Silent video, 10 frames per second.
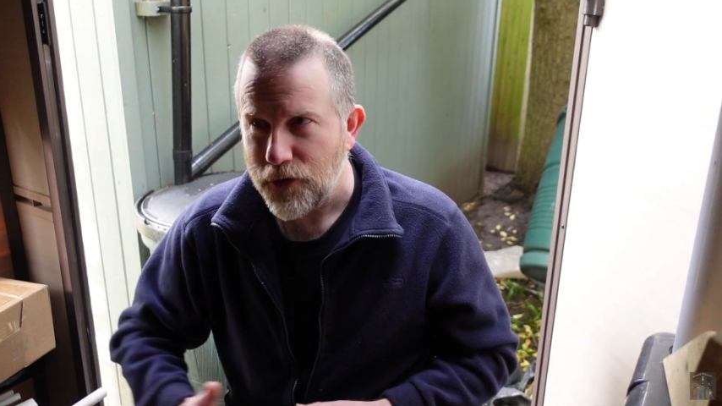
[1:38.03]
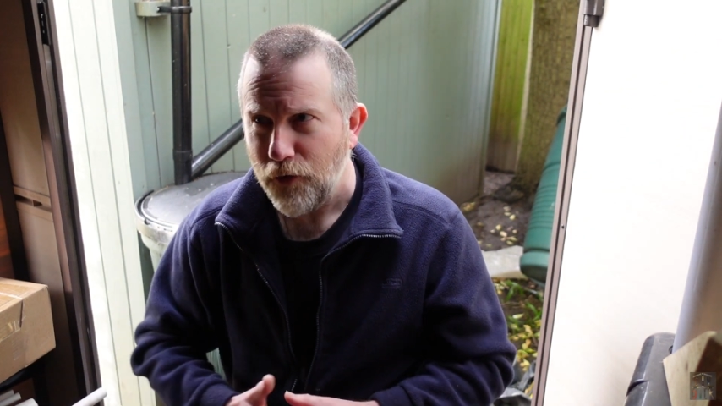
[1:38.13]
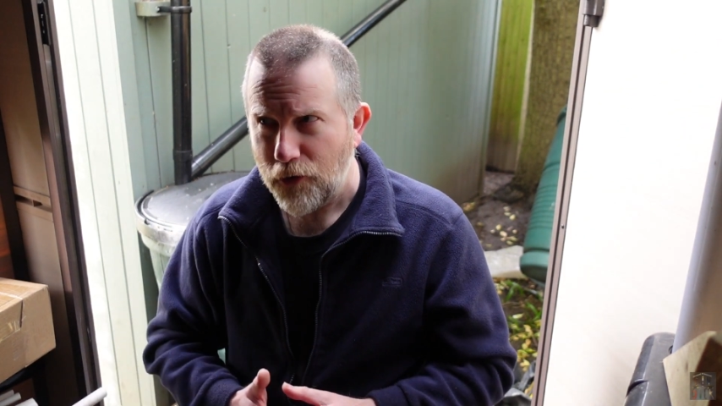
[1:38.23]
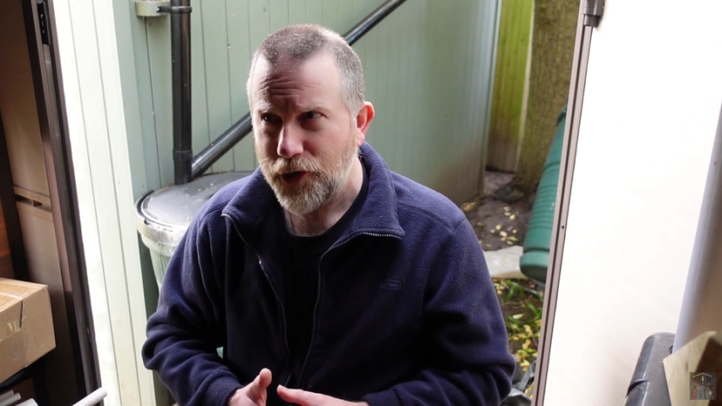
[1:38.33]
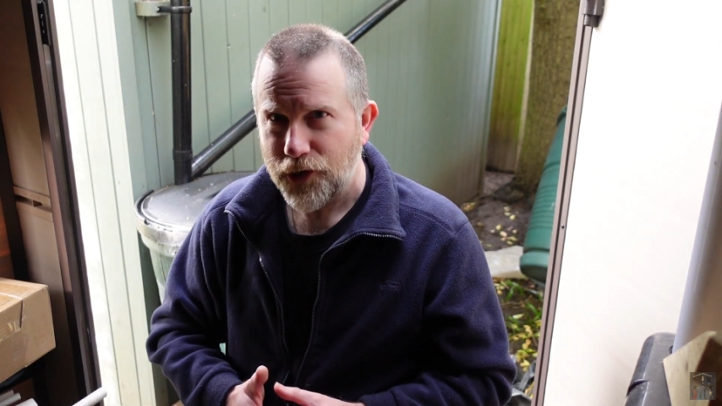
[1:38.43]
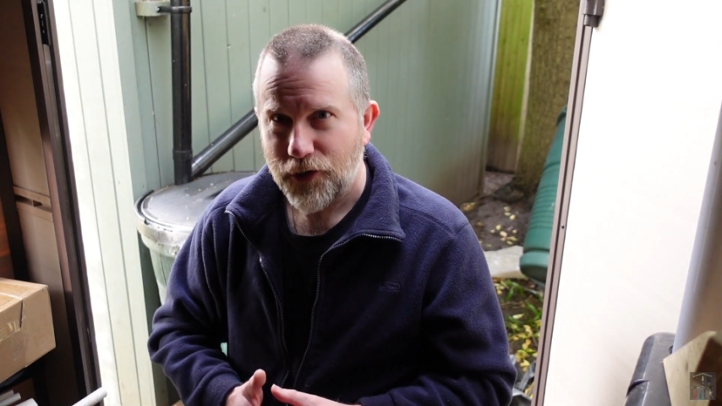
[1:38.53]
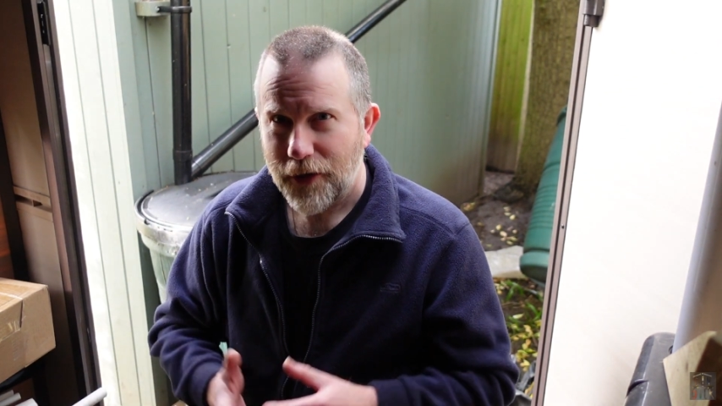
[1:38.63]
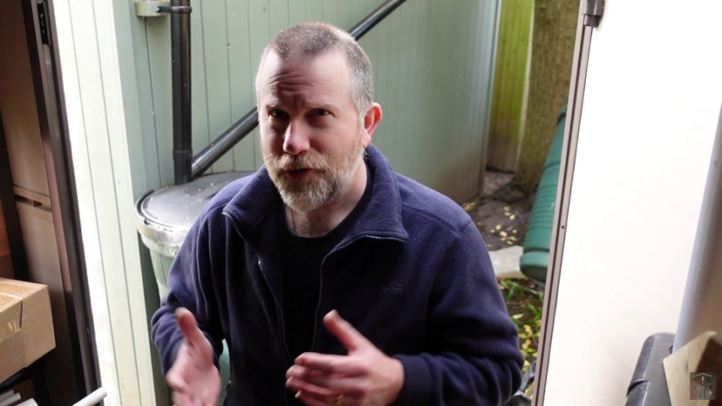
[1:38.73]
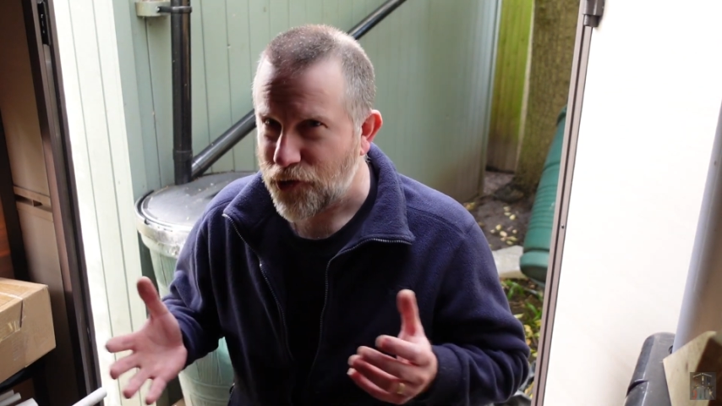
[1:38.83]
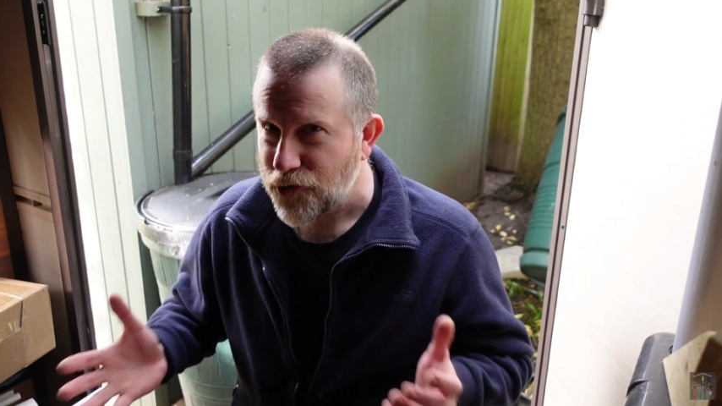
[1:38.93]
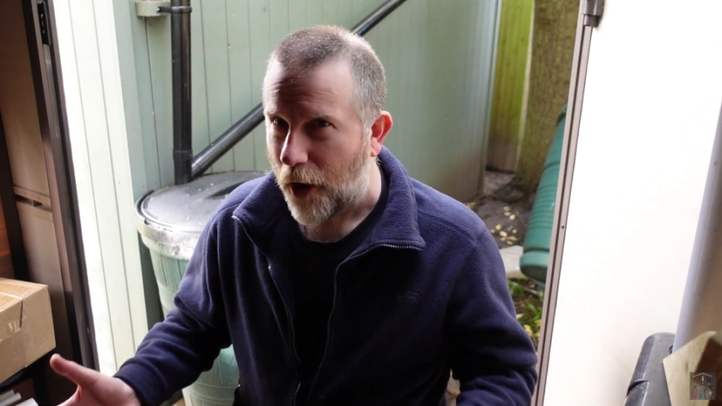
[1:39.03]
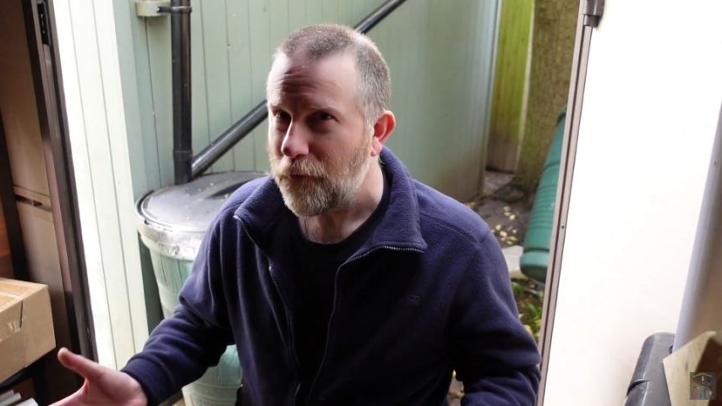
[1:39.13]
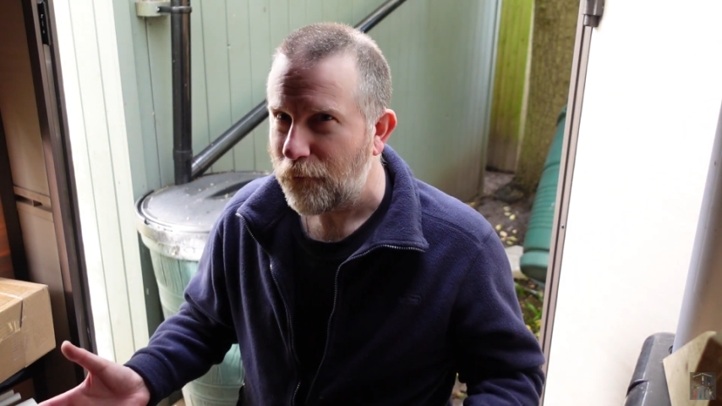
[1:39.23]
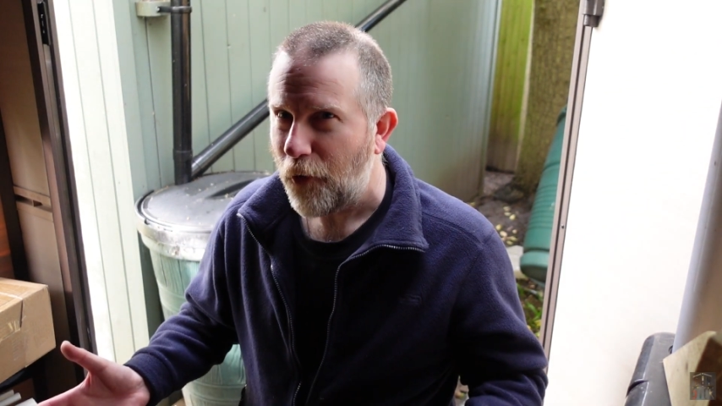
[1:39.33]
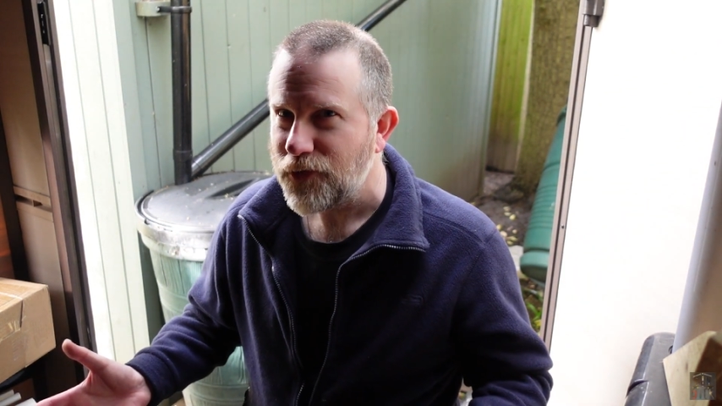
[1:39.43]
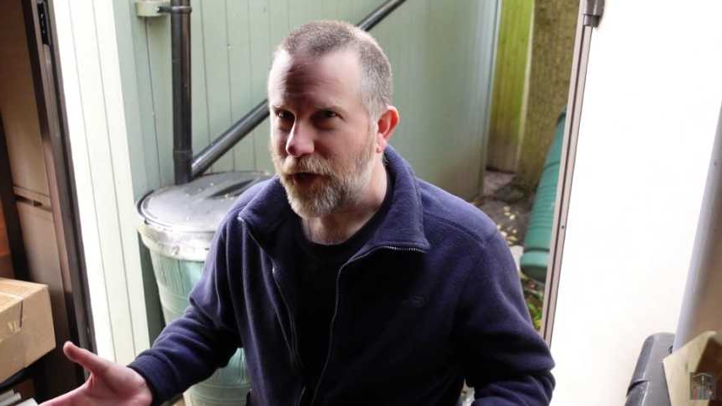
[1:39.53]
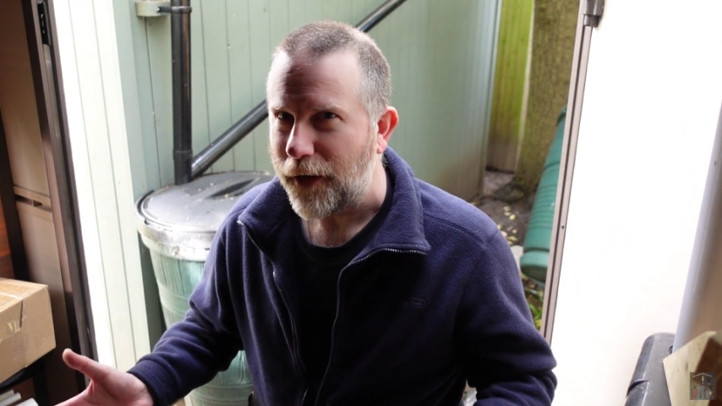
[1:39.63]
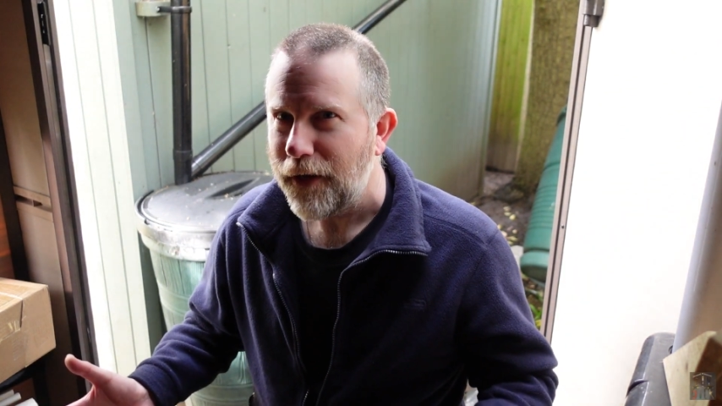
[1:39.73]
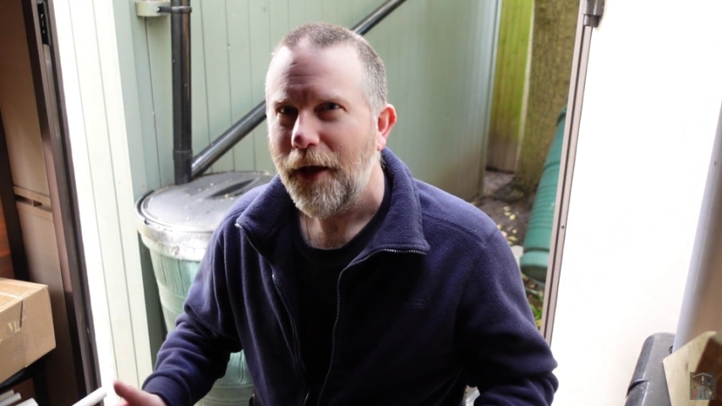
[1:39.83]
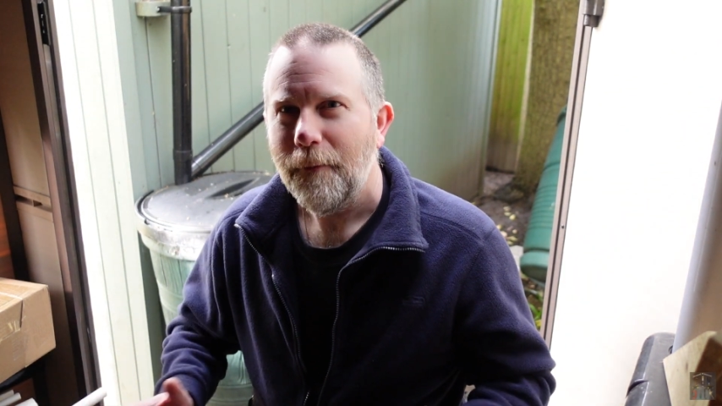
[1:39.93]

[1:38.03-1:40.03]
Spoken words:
not just stuff rotting,